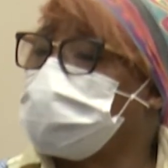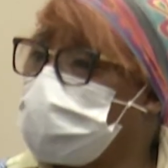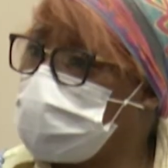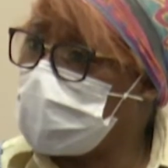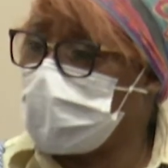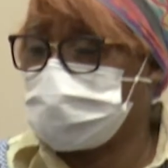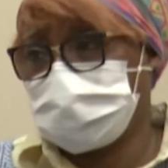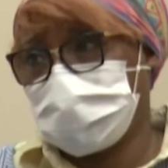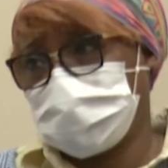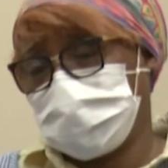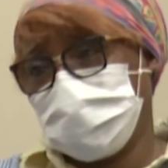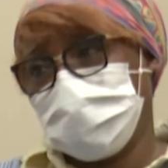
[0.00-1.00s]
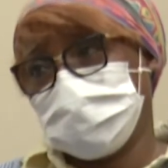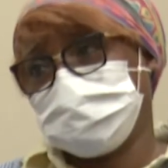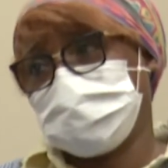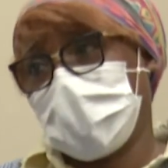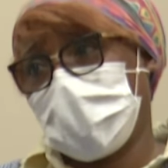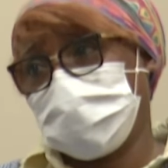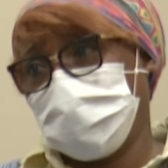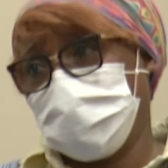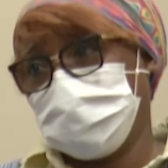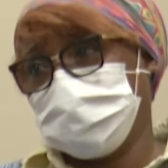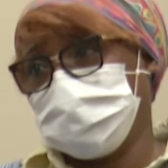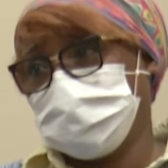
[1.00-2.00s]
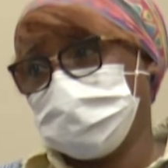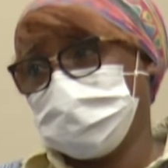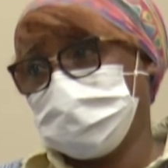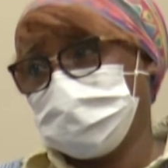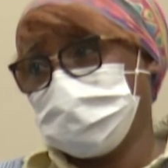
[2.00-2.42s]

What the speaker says: we got to play it safe in here, Charmaine.